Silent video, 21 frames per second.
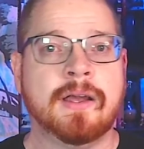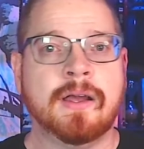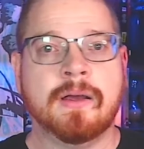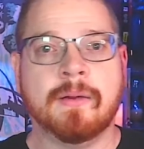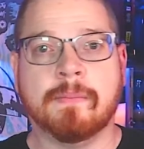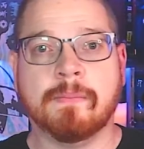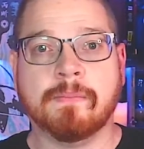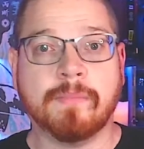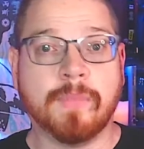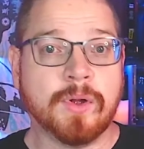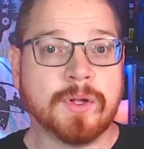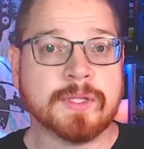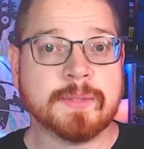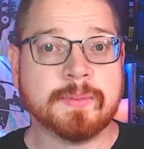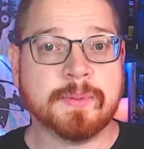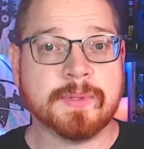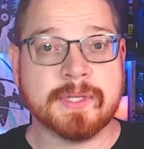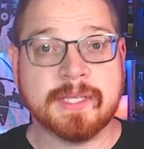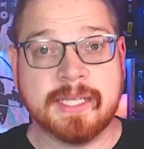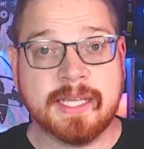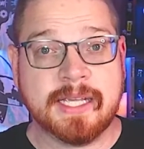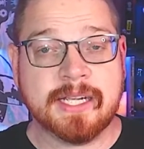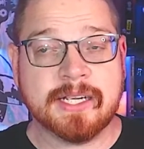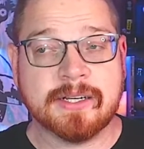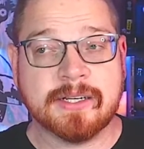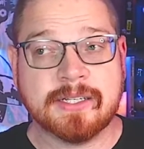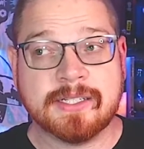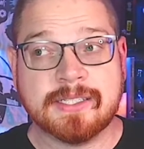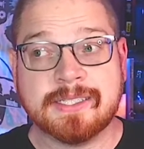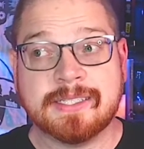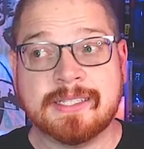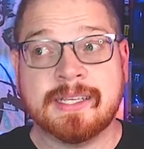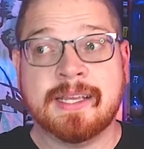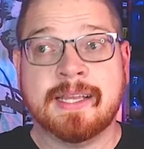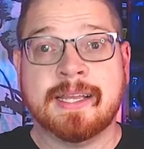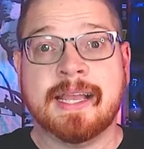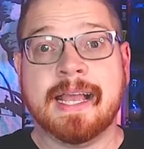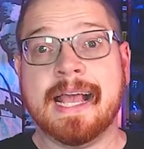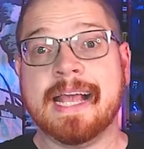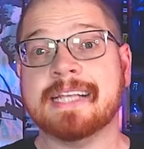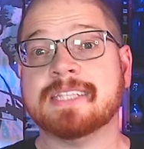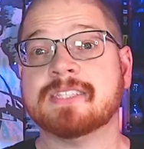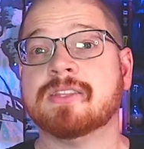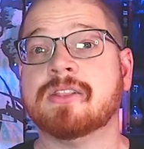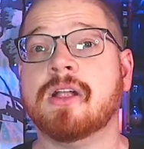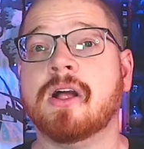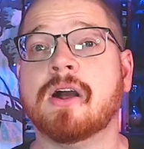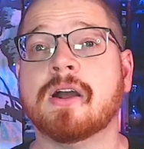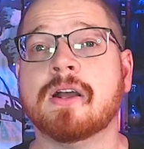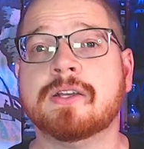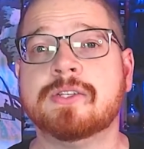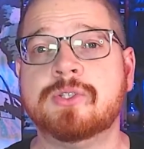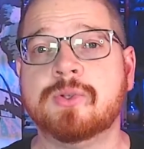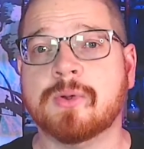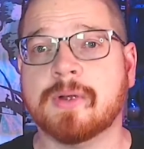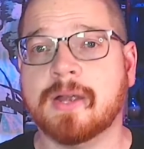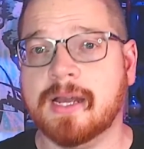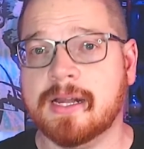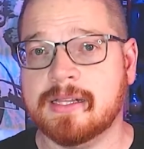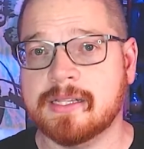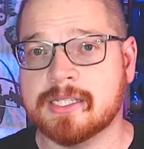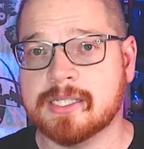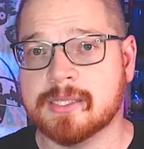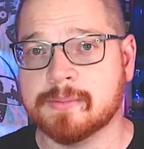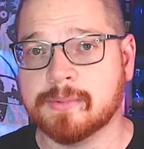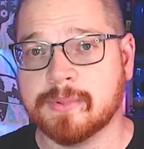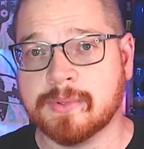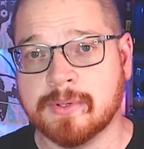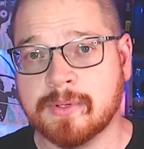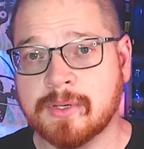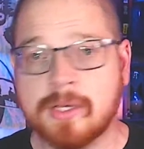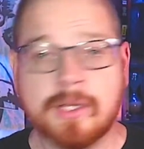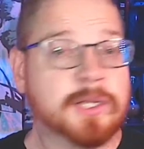multiple years as long as you are eligible.